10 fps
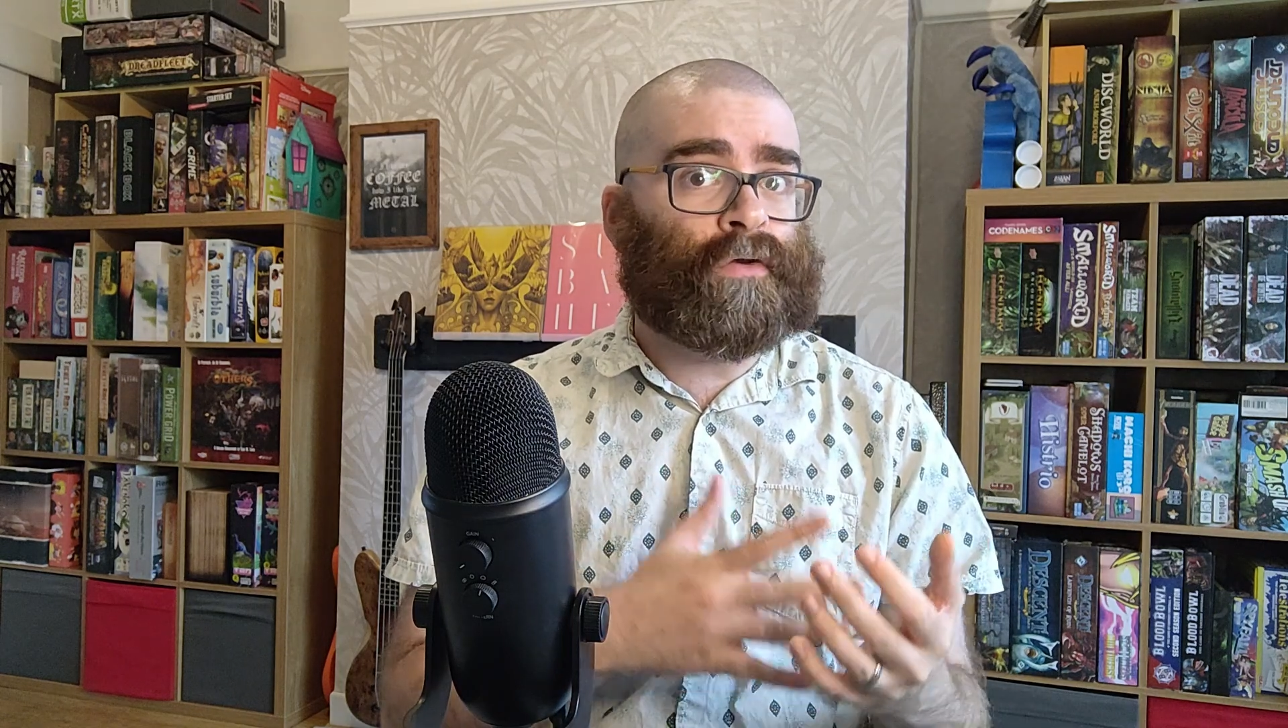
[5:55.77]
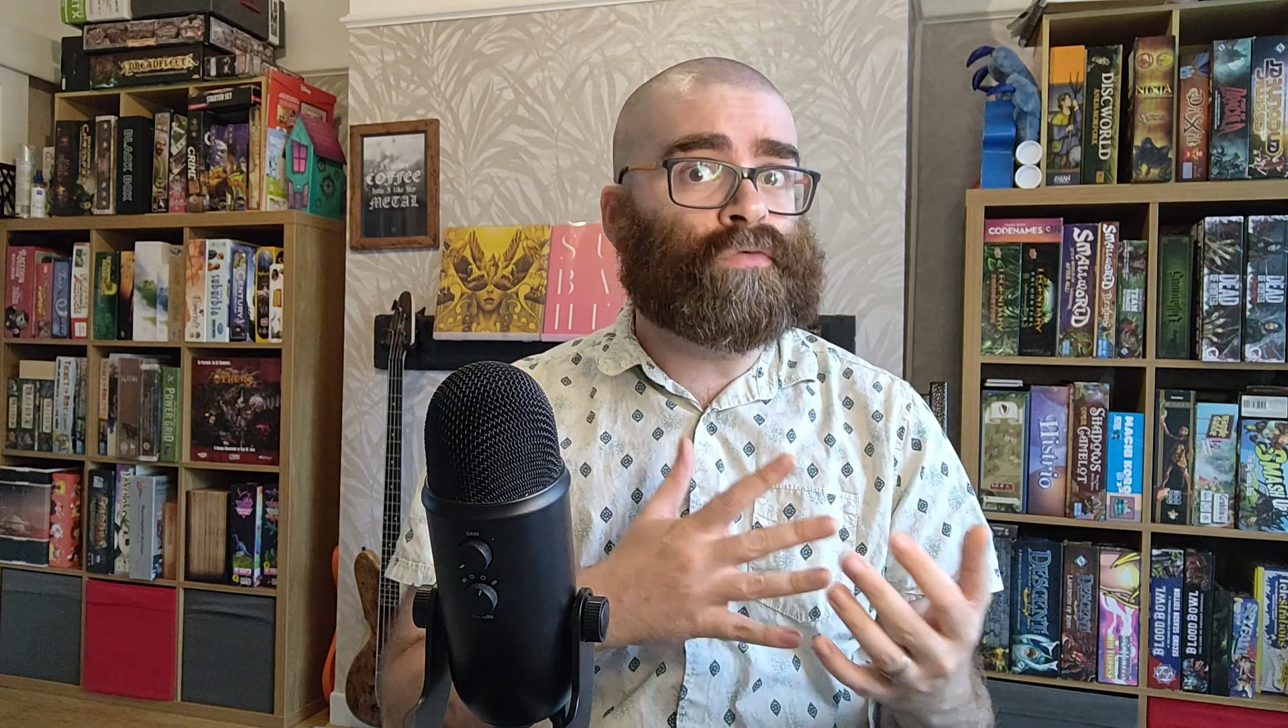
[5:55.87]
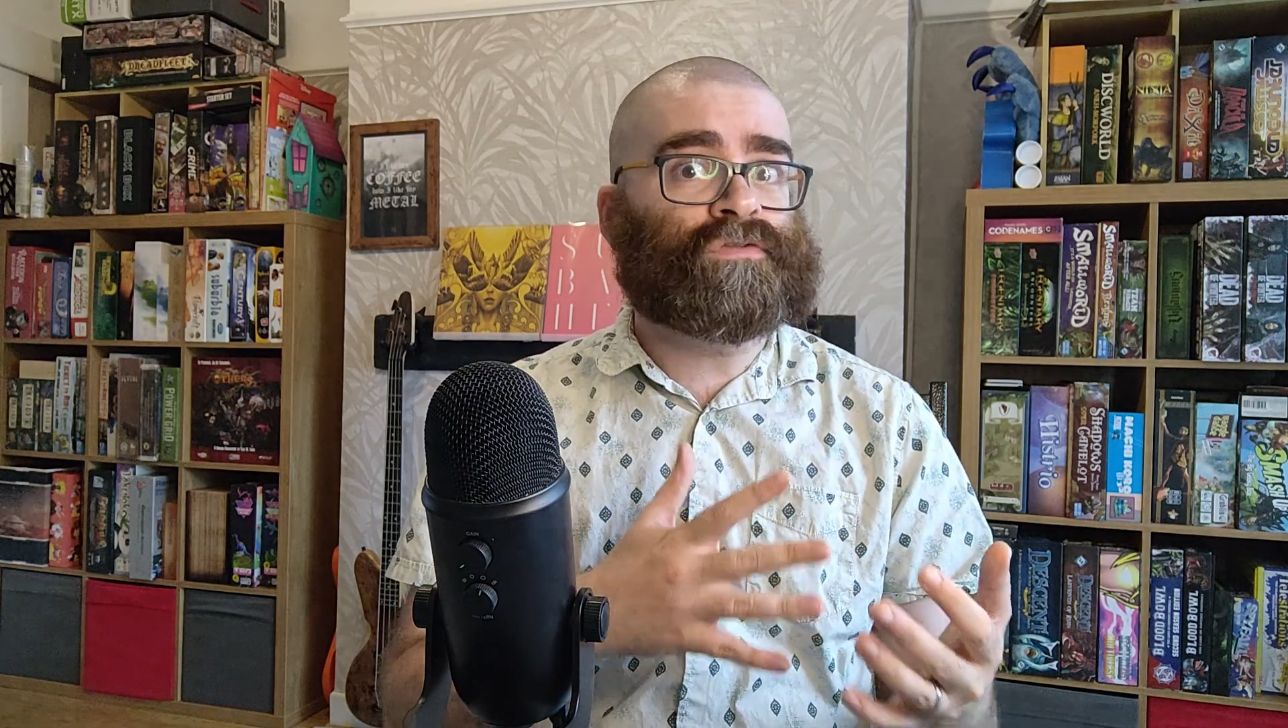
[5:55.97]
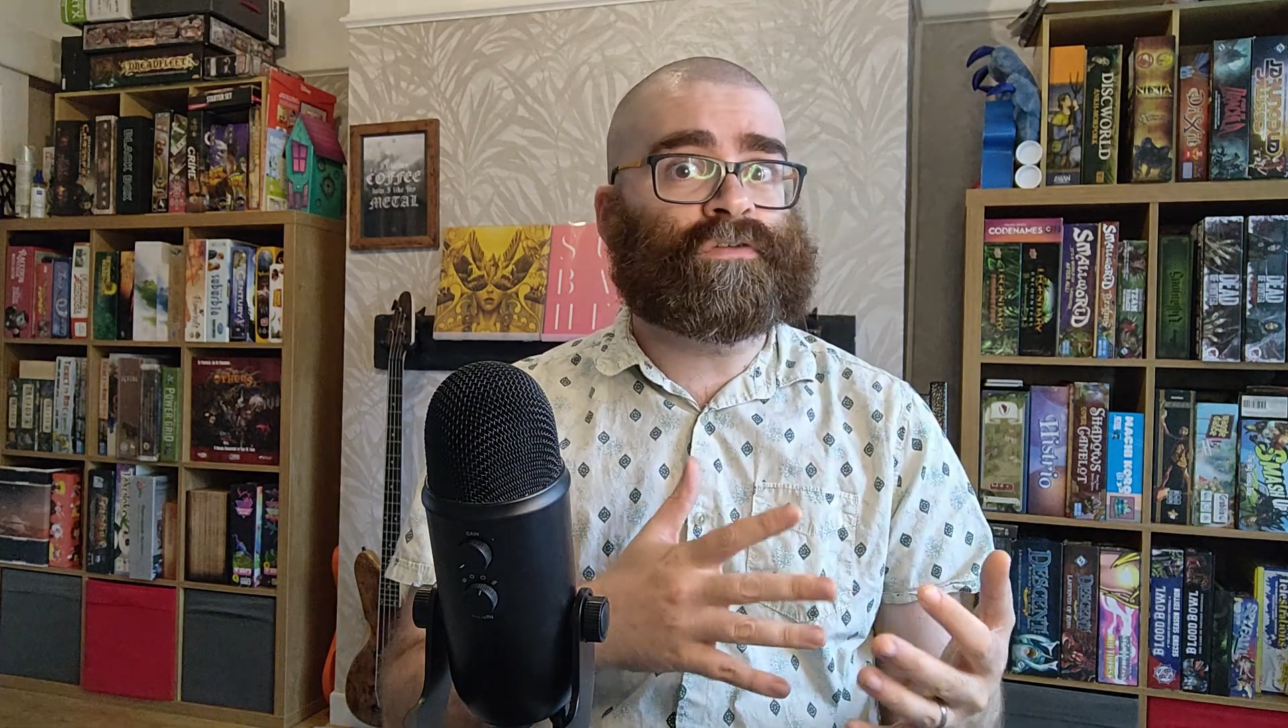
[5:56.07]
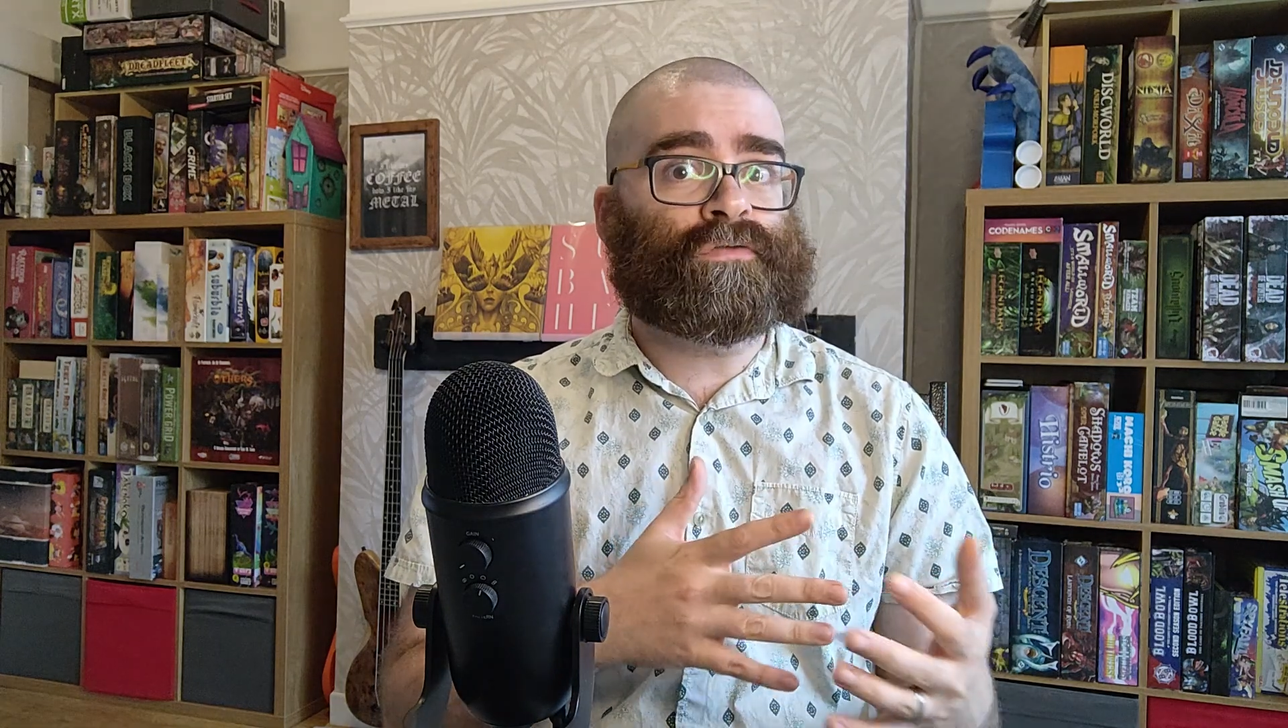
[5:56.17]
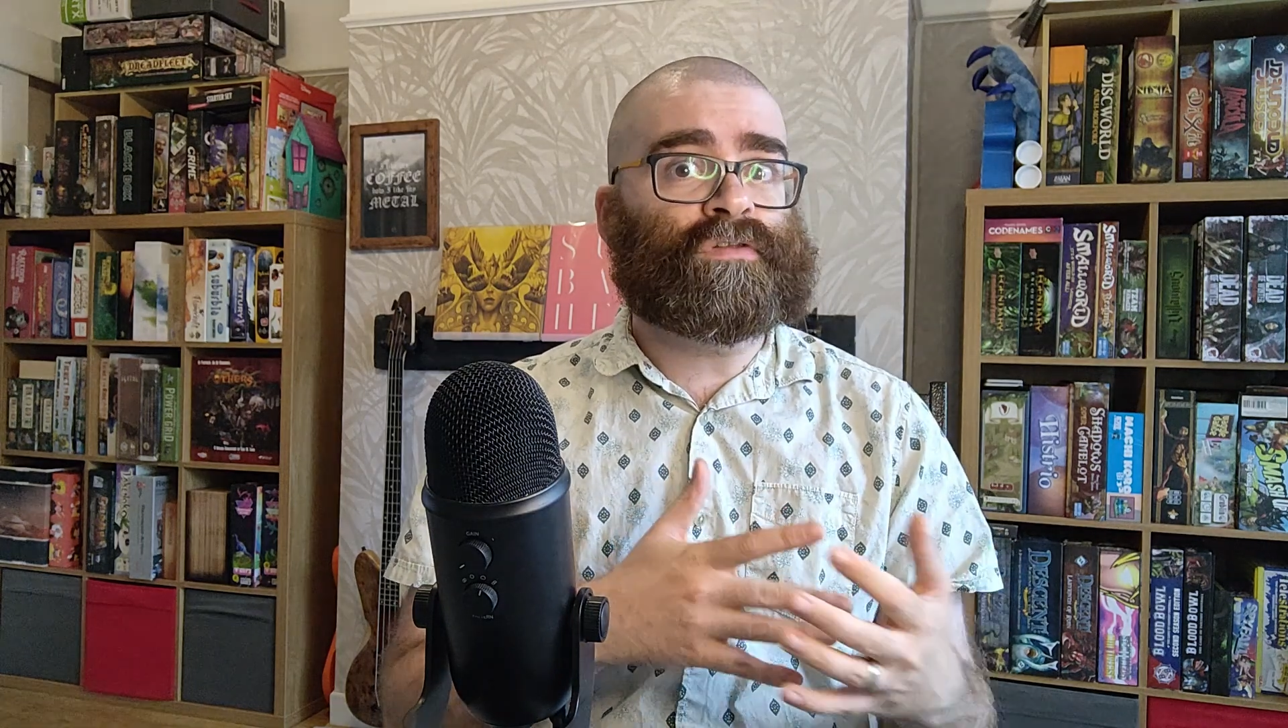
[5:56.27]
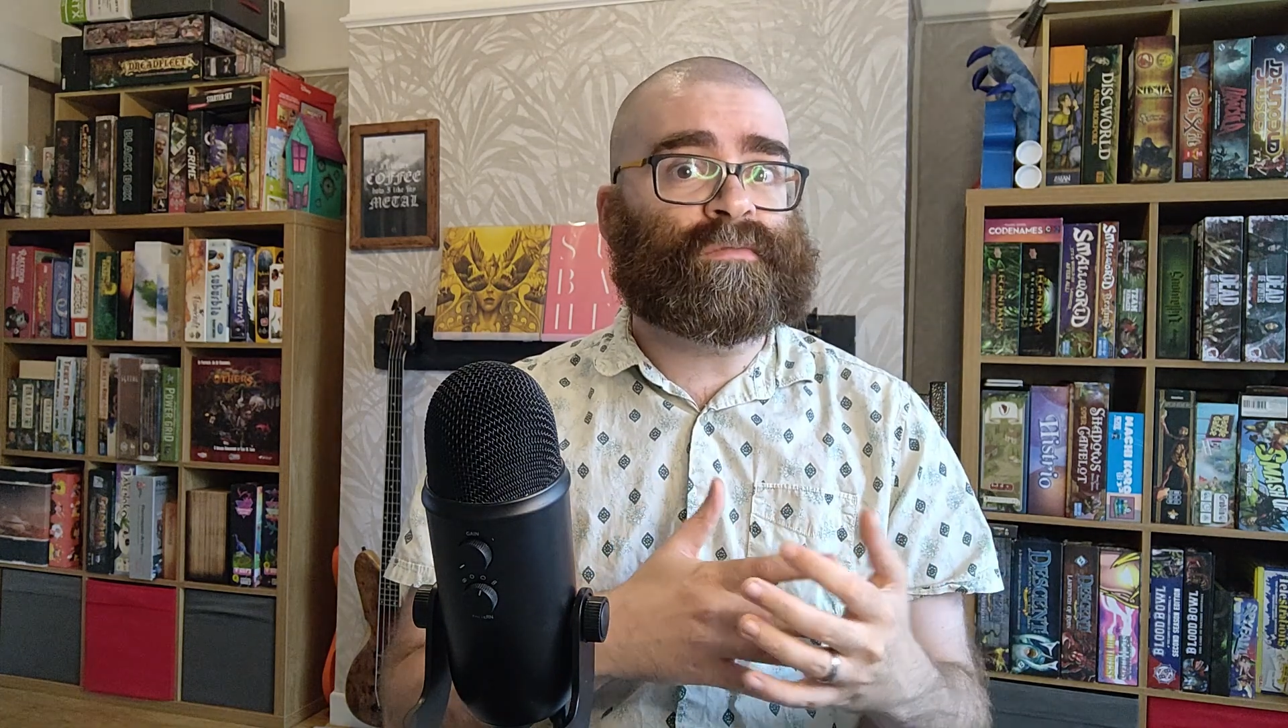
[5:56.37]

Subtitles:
owes it to